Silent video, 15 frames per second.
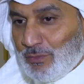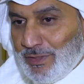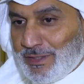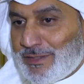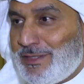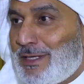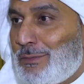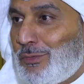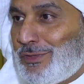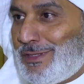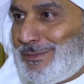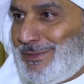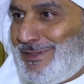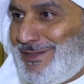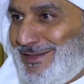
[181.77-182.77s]
We are in Abu
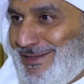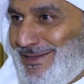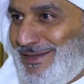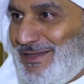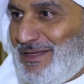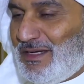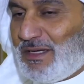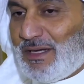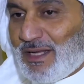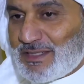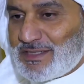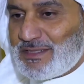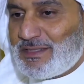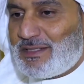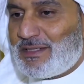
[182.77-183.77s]
Dhabi.
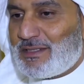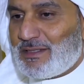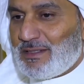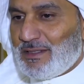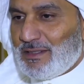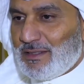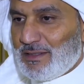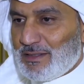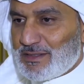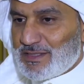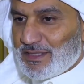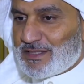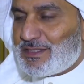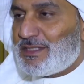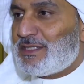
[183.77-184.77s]
Classic
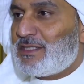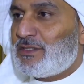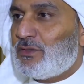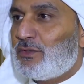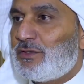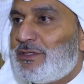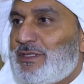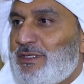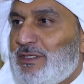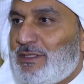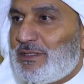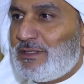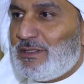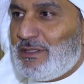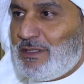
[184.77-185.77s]
success story,
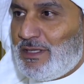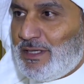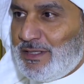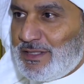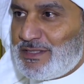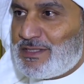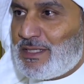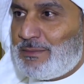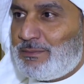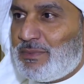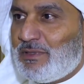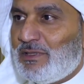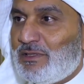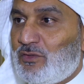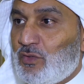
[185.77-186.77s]
an
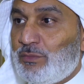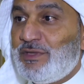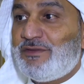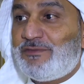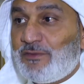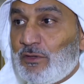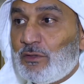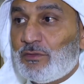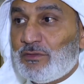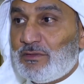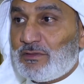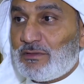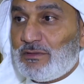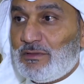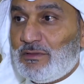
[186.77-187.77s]
example to be
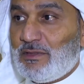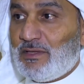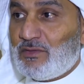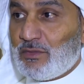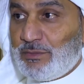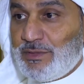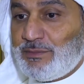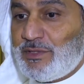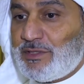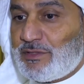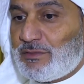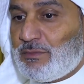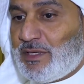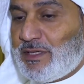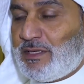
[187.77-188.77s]
followed and to be
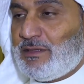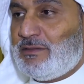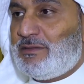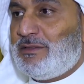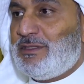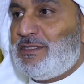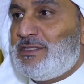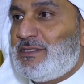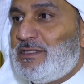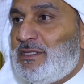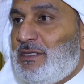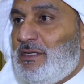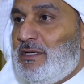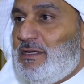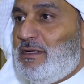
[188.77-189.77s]
mirrored by countries
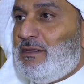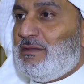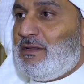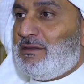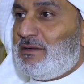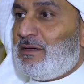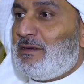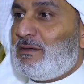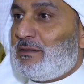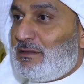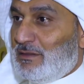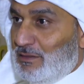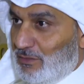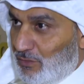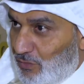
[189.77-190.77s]
that are
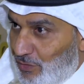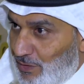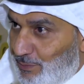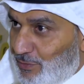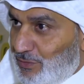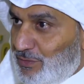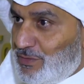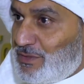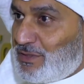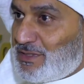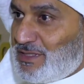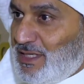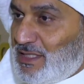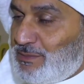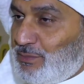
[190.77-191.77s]
oil producers,
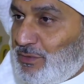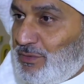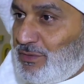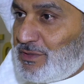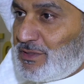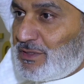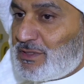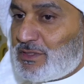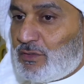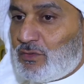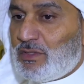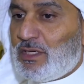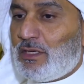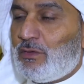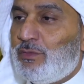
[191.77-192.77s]
gas producers,
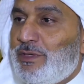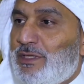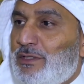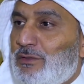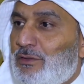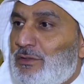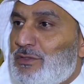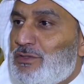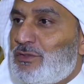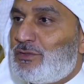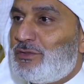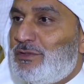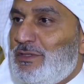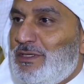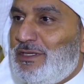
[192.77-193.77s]
on how we can
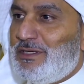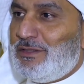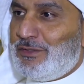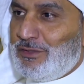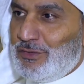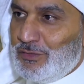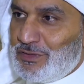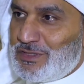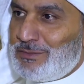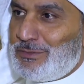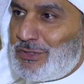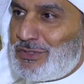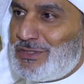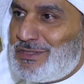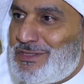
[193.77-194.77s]
also reduce
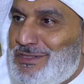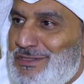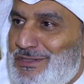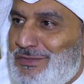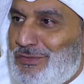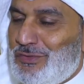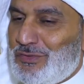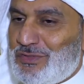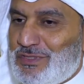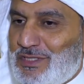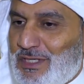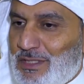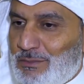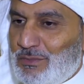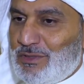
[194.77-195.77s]
emissions, reduce
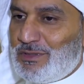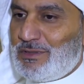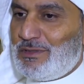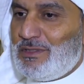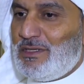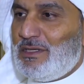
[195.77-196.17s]
carbon